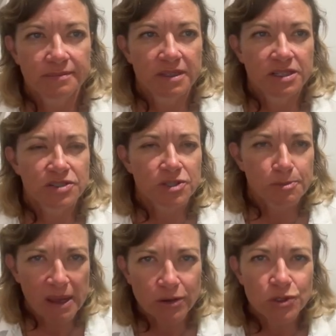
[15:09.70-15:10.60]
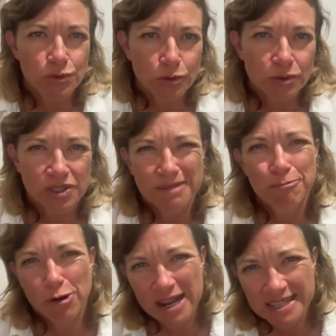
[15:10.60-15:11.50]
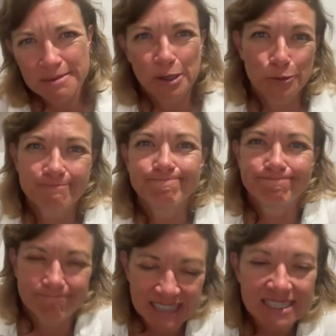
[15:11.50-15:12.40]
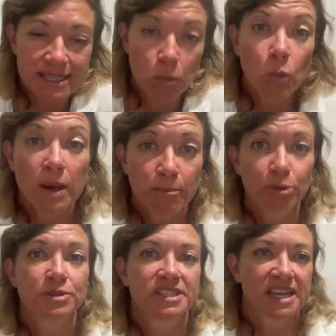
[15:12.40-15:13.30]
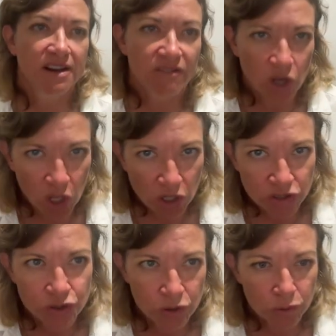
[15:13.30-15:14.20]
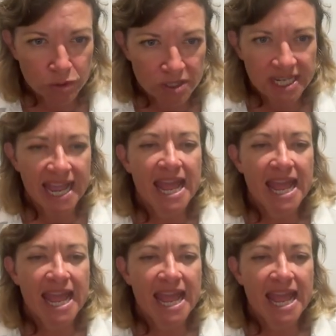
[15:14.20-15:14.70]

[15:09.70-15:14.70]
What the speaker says: So spinal strokes comprise about less than 1% of all strokes.